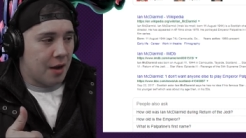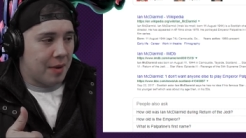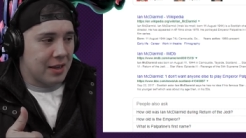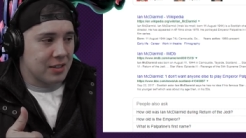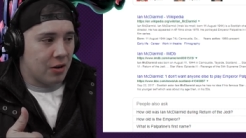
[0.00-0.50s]

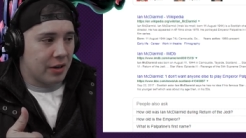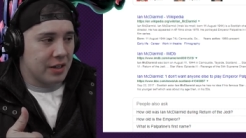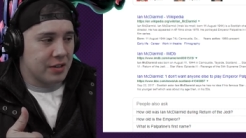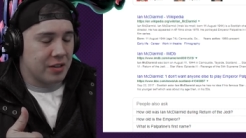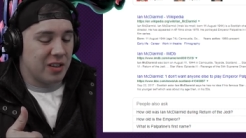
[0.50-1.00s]
Uh,
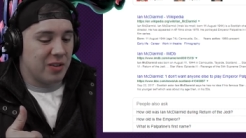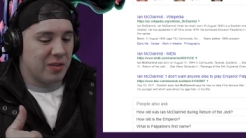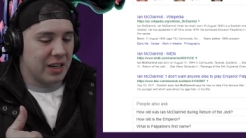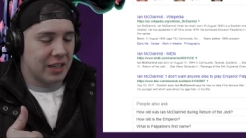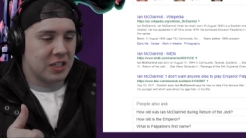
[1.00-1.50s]
as long as
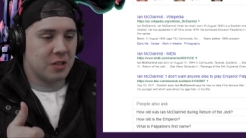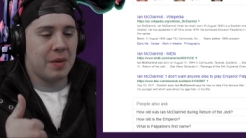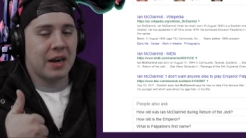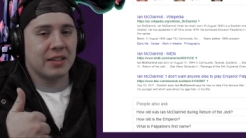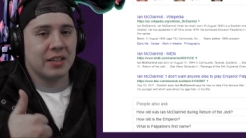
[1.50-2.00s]
you can
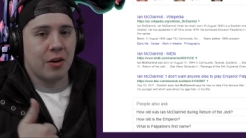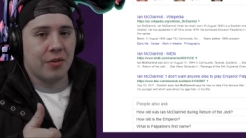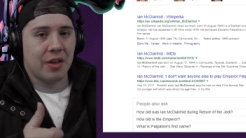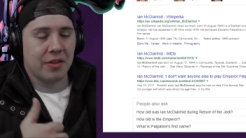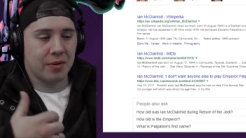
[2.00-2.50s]

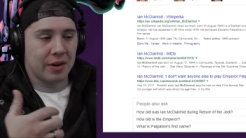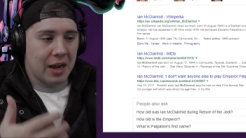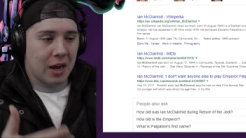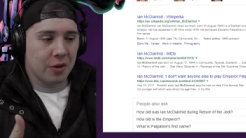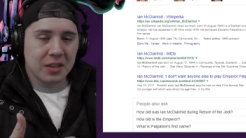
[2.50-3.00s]
expect, you know, that
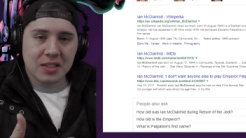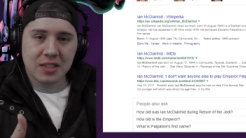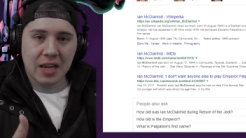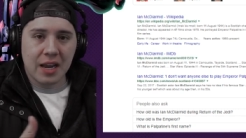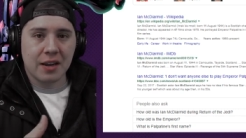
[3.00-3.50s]
they're in a
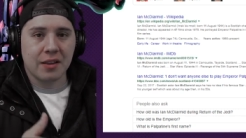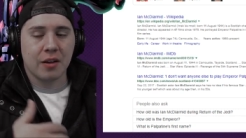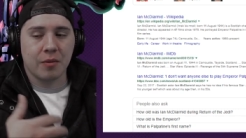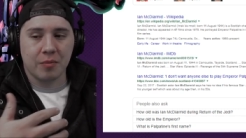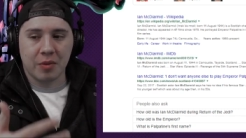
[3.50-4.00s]
healthy
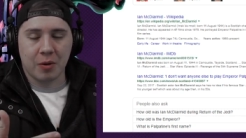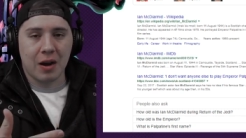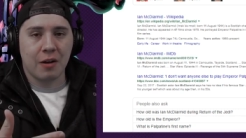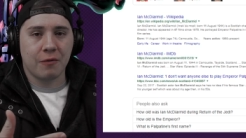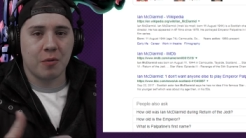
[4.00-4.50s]
state and they'll
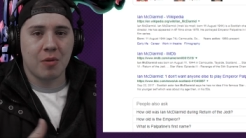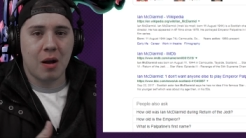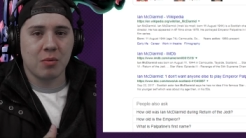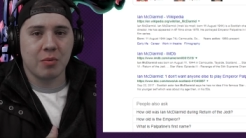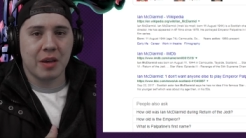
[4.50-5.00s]
be around
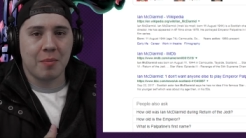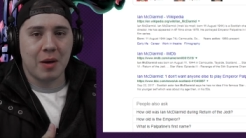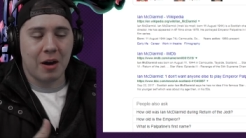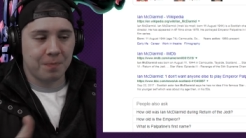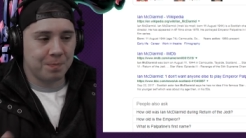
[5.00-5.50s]
for
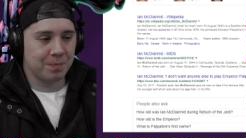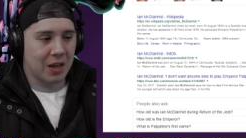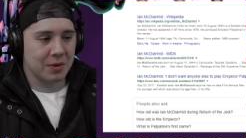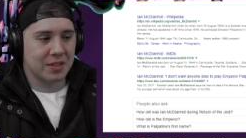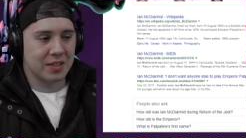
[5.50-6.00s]
probably about,
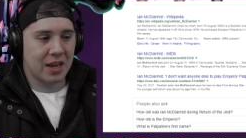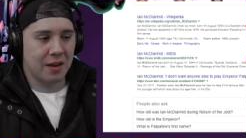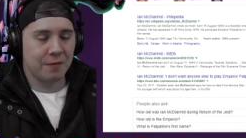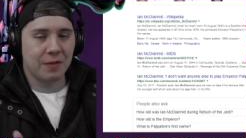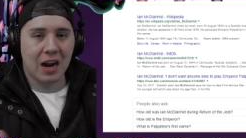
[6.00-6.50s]
I
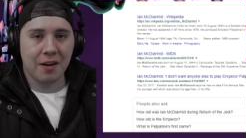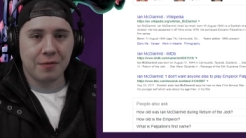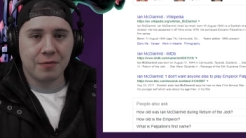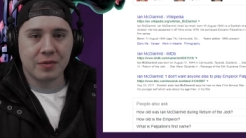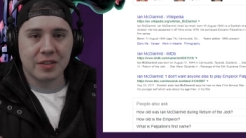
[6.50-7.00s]
would say,
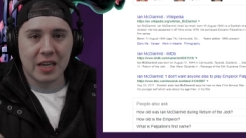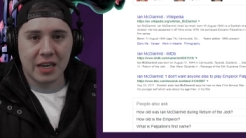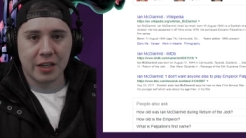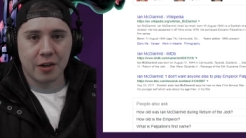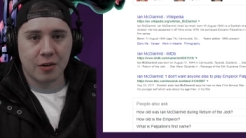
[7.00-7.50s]
five,
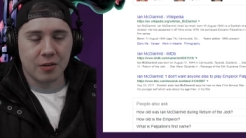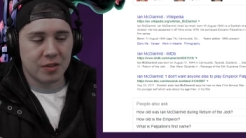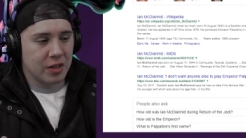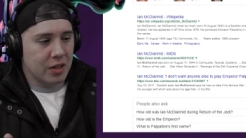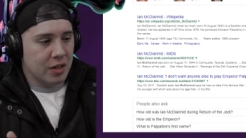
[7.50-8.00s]
ten
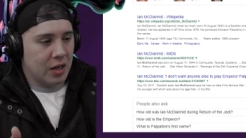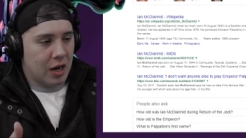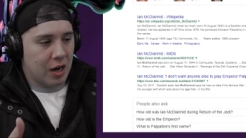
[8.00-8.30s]
years.